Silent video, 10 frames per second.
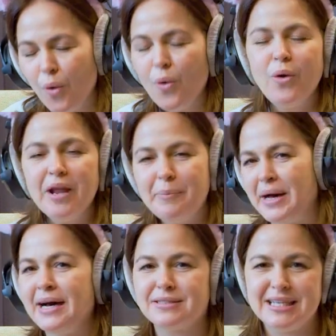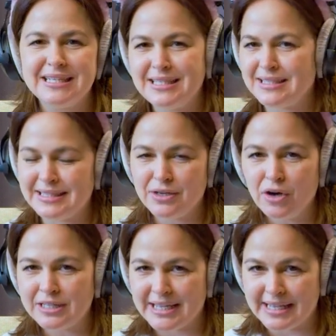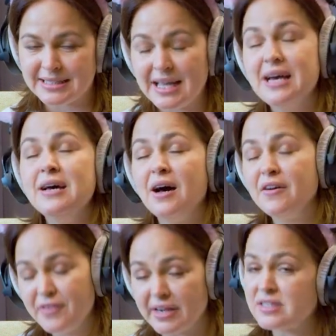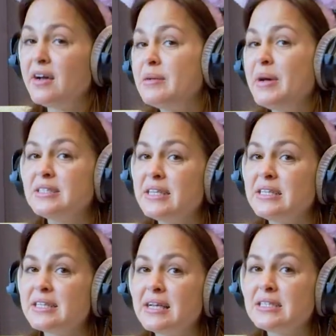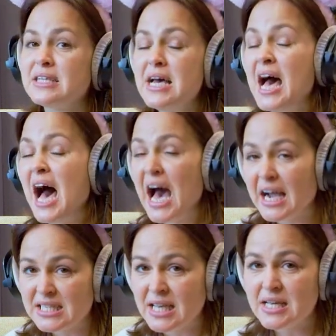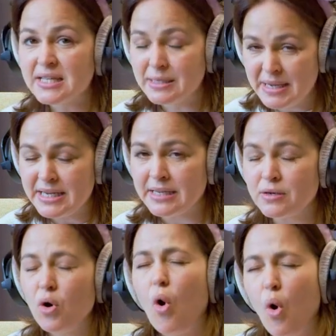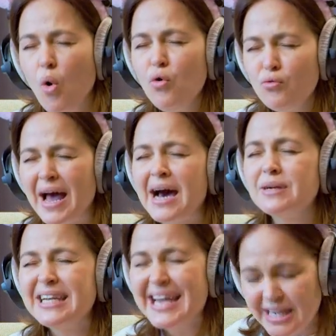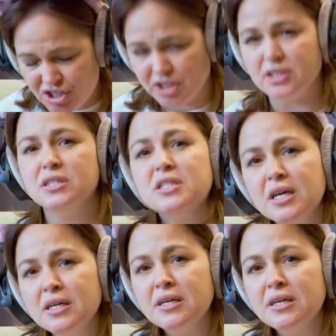all about Disney holidays. I'm very excited about today's guest. Actor, comedian, all-round legend,